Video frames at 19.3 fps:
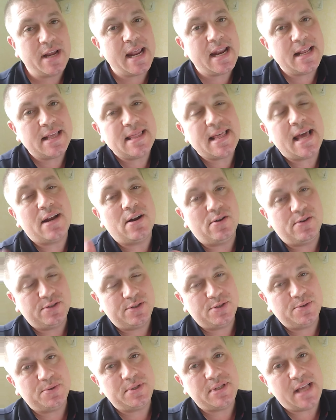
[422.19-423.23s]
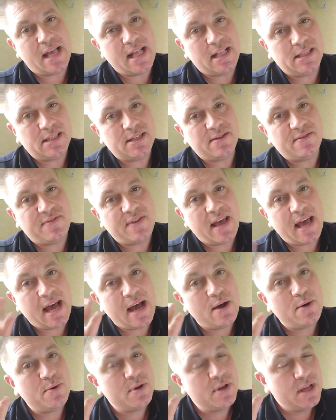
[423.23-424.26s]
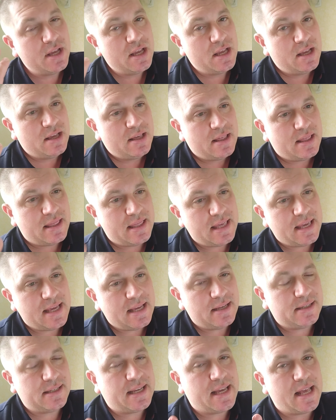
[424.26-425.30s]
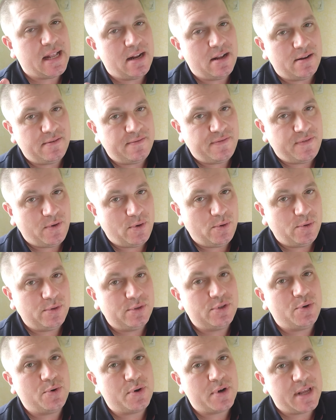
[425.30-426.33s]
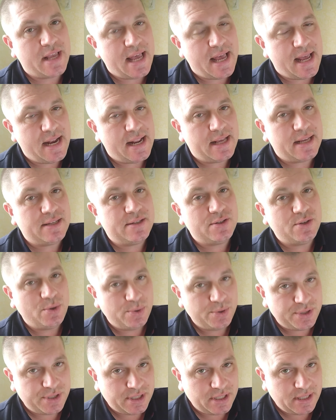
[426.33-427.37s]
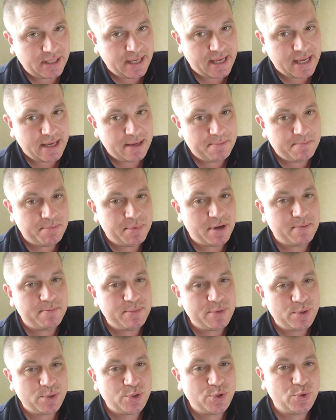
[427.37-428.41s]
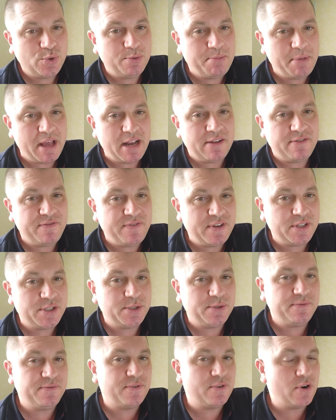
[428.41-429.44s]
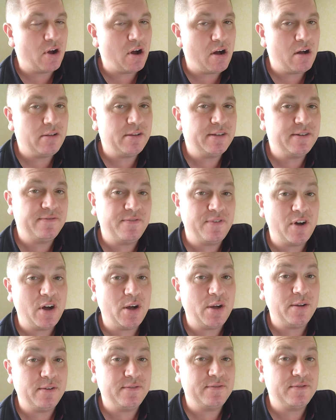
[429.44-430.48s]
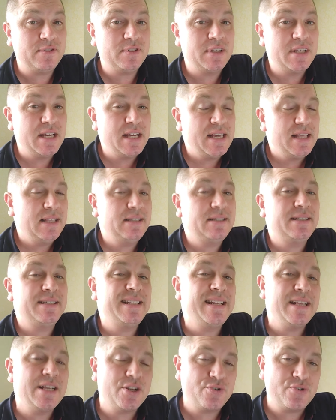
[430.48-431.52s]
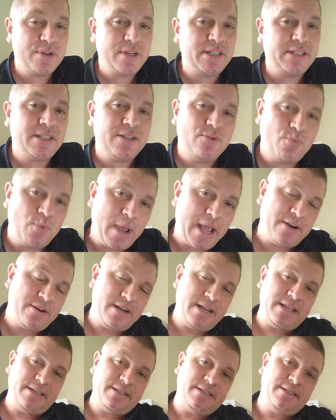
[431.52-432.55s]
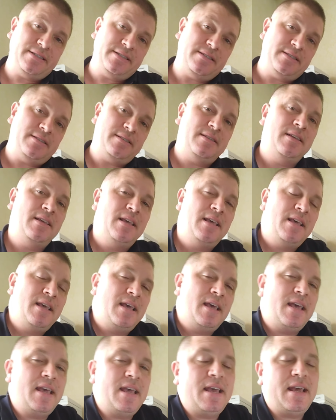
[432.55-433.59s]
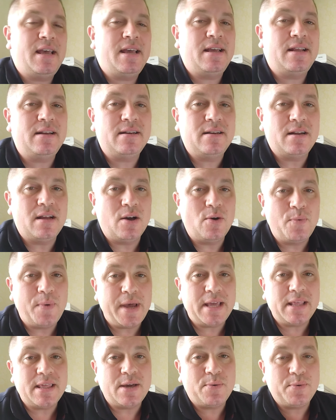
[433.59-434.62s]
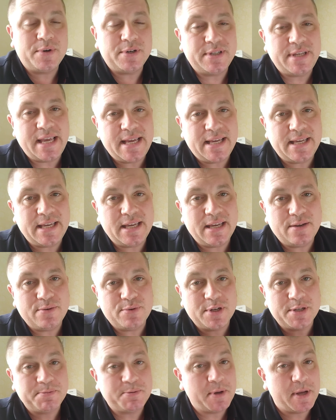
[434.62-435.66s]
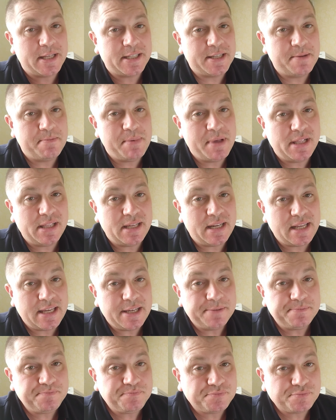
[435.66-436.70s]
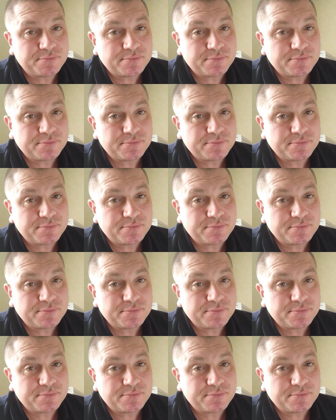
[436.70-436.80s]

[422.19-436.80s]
getting that also sense of how things can unfold organic socially, but mutual beneficial for all involved. This is an increased awareness and a way that we're taking responsibility.